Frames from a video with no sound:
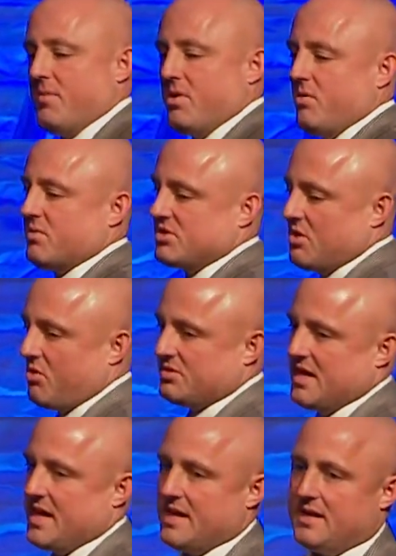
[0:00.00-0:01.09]
result
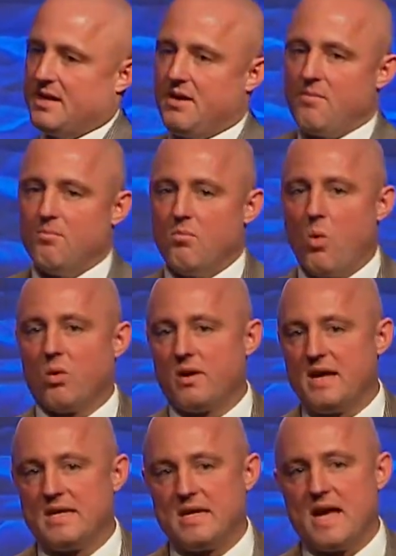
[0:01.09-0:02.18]
in more
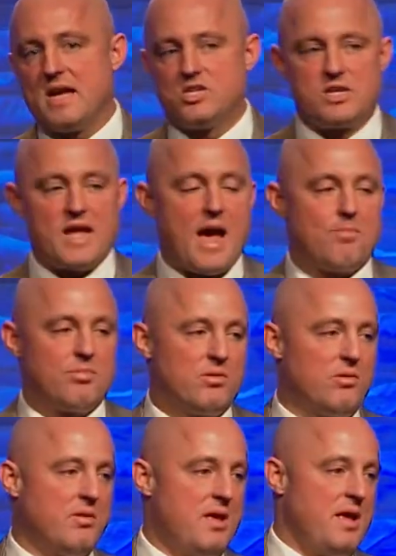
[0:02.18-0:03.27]
engaged
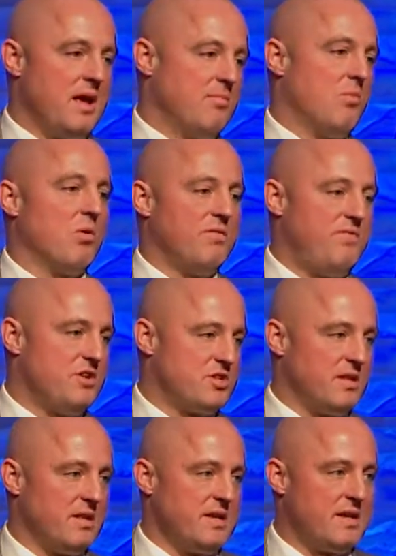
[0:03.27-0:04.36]
capital and more
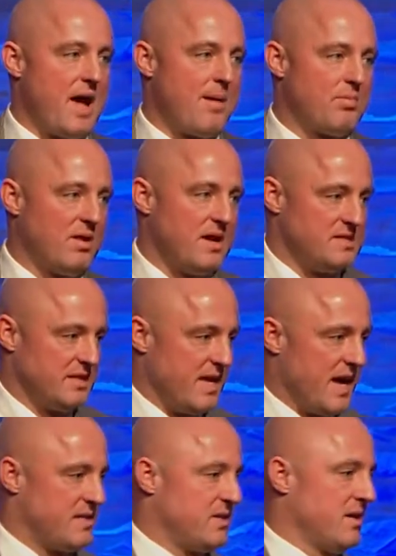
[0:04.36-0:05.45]
efficiently capitalizing the
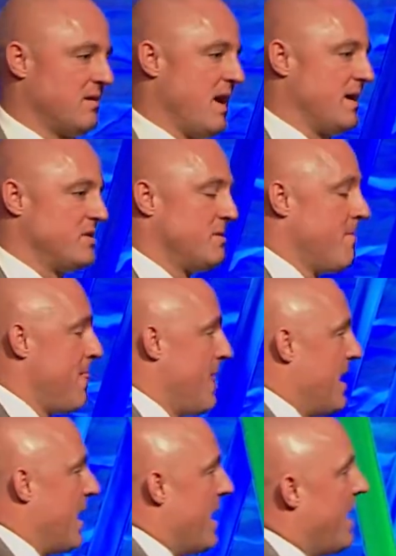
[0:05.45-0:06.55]
asset class,
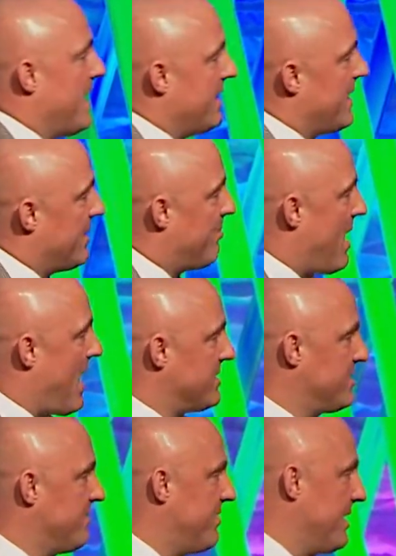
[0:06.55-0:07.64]
and a
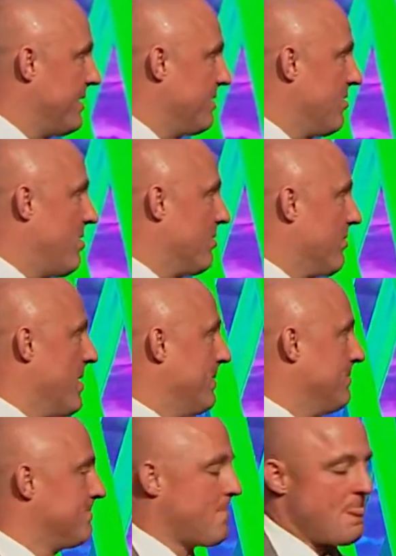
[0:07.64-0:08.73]
positive thing in the long run.
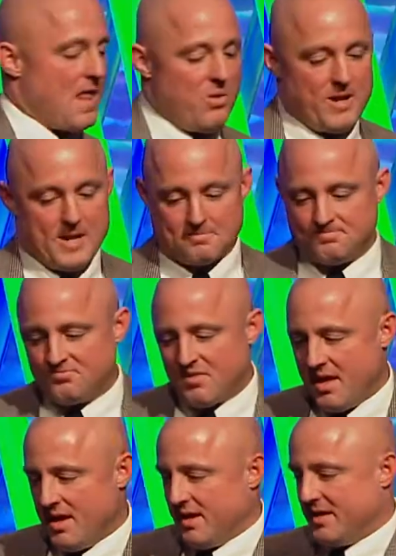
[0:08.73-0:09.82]
Okay,
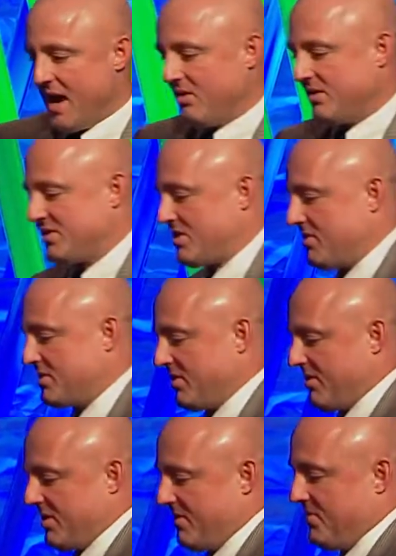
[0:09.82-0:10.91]
Now let's start to
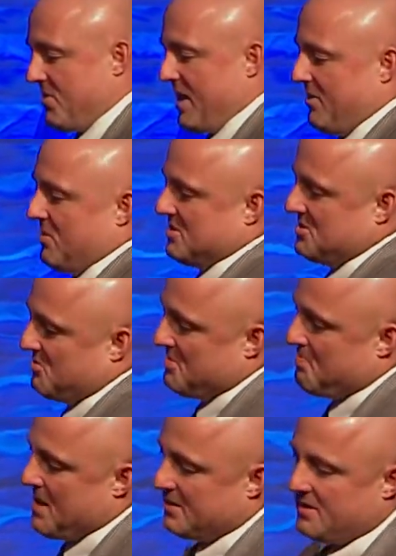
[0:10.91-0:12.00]
look at a few headwinds. And we
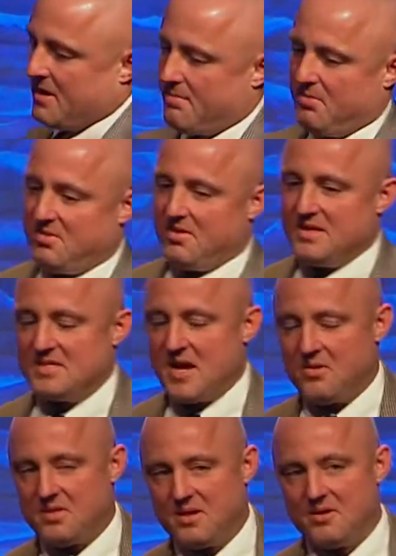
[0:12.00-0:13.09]
picked a couple of things out
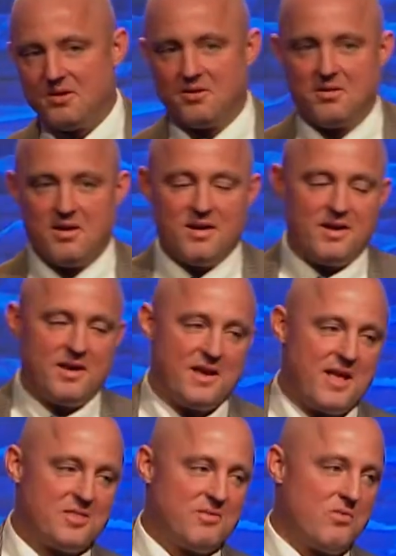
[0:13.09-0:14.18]
that are
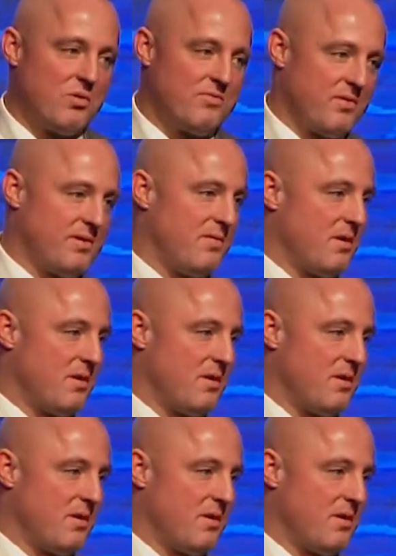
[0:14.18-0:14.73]
at the forefront of our